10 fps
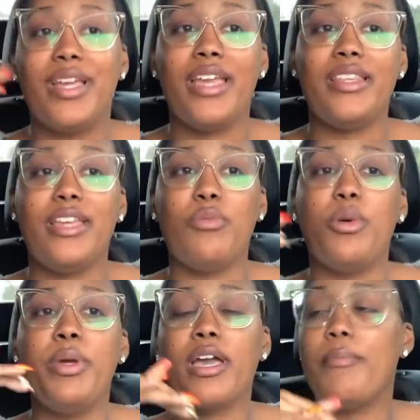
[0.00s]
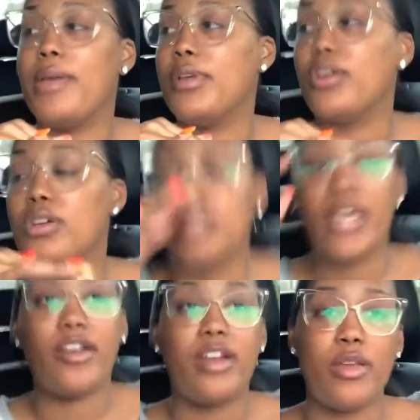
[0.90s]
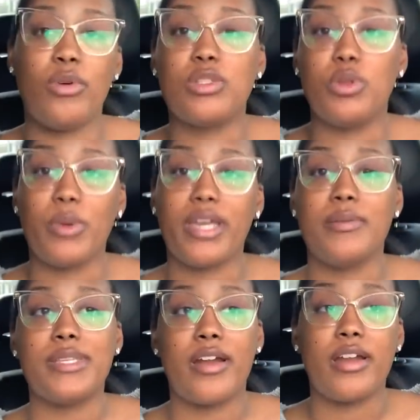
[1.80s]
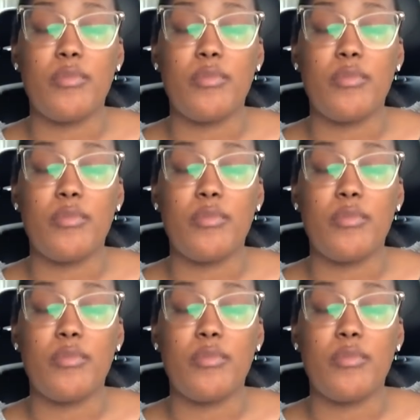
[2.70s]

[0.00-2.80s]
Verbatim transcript: And then we'll pick up baby girl Saturday once we wake up Saturday